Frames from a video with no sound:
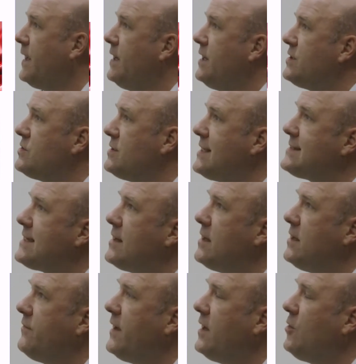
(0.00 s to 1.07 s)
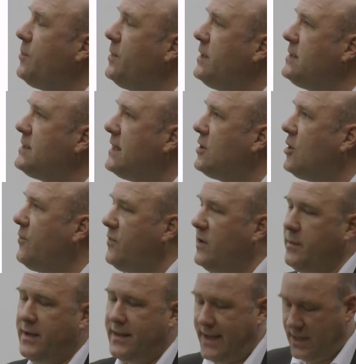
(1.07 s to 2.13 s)
So that's under development, and
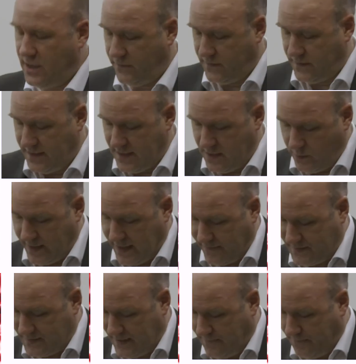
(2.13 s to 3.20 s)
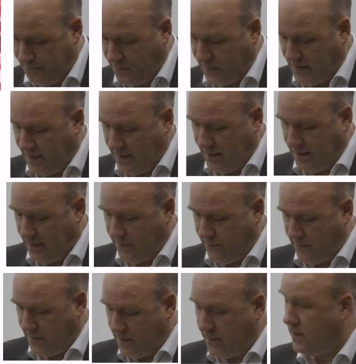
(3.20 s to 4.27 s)
hopefully by the end of the year we have some
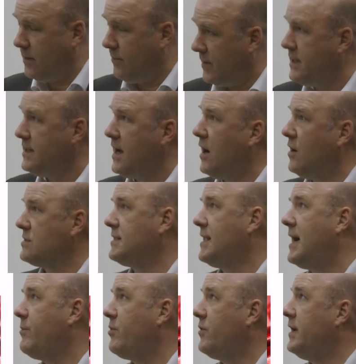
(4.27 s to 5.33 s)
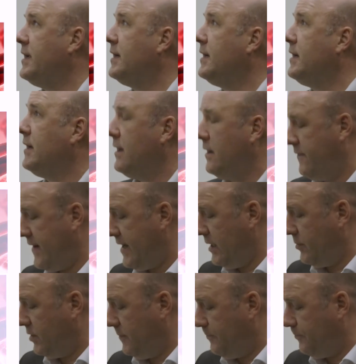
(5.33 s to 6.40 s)
in-house library
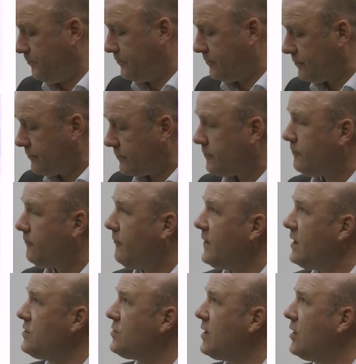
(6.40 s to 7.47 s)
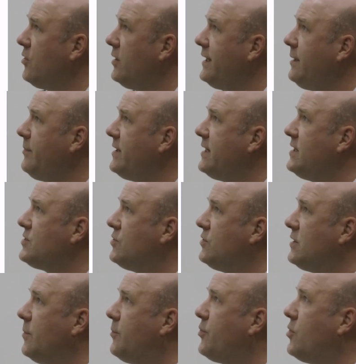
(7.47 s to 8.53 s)
available. So I go a little bit
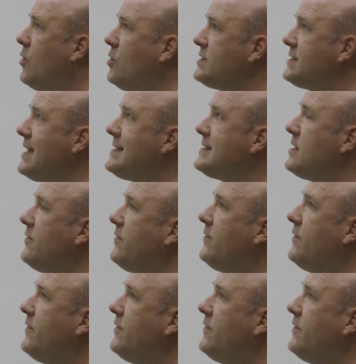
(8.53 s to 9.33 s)
into the process of